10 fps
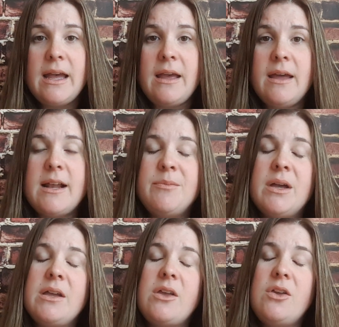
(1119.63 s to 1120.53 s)
And I'm
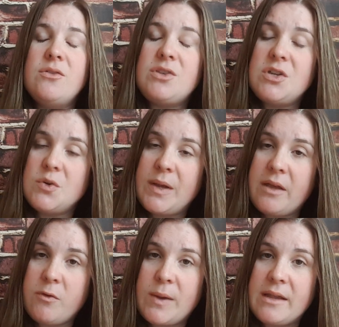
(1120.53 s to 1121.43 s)
not used to doing
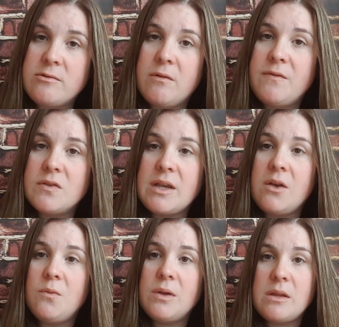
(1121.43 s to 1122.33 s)
giveaways, so it feels like
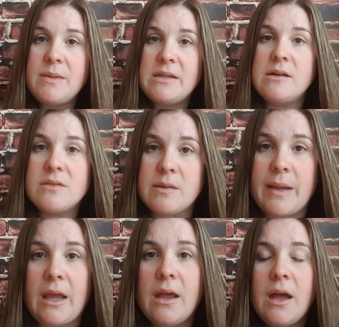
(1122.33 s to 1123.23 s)
a really big deal to
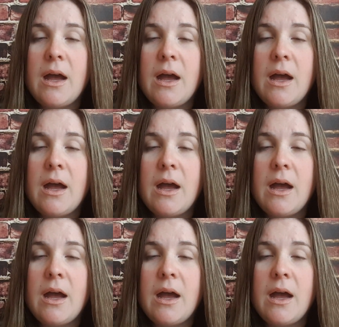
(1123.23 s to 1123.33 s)
me.